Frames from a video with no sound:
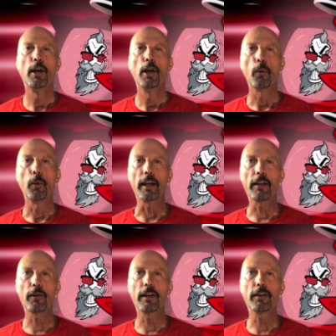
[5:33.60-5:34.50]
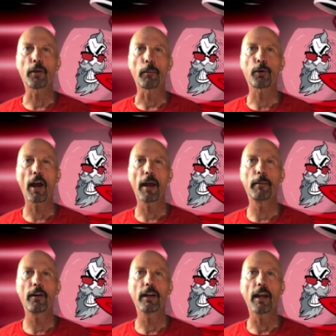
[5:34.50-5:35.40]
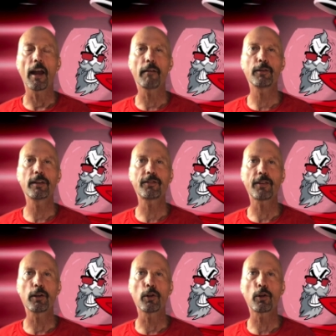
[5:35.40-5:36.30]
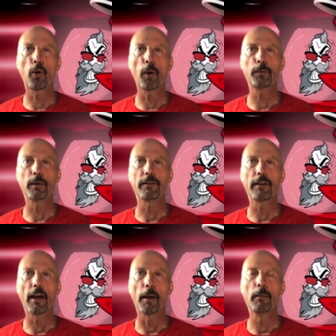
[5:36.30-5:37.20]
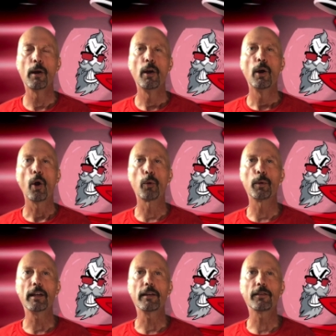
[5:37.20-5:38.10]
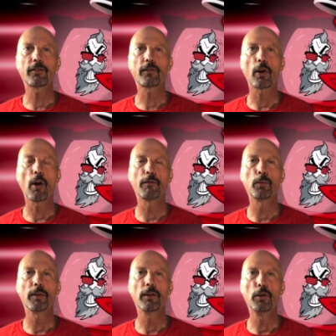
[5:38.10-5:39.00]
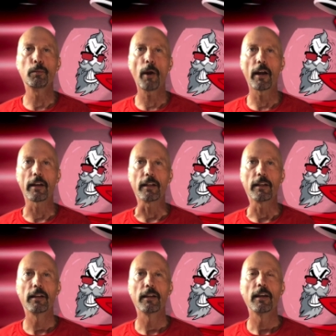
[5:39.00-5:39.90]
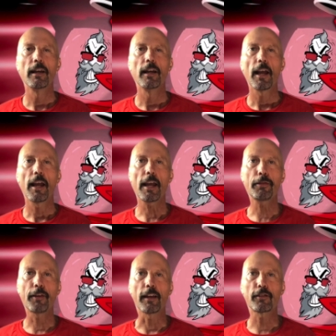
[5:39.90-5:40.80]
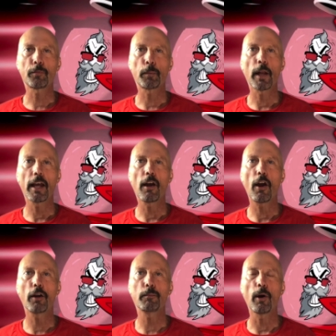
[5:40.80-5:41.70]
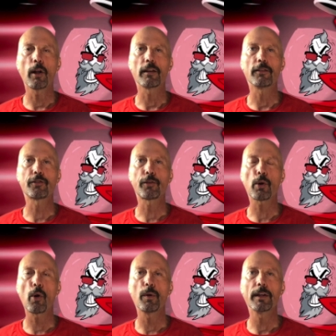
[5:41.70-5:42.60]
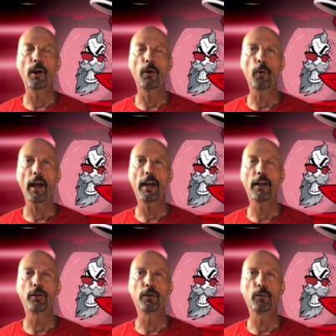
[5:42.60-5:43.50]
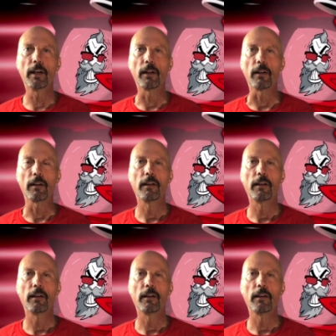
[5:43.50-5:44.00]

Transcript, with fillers: We either need to primary every single corporate Dem, or we need to start over with a new party. He thinks playing hardball is throwing away goodwill.